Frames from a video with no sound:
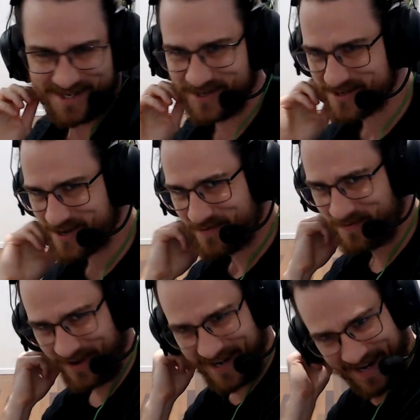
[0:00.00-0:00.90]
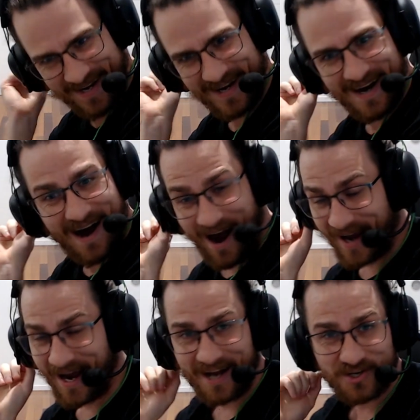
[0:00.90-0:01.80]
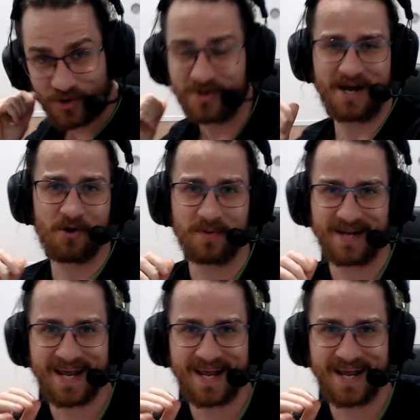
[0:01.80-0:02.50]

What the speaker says: You're so funny. I couldn't help it.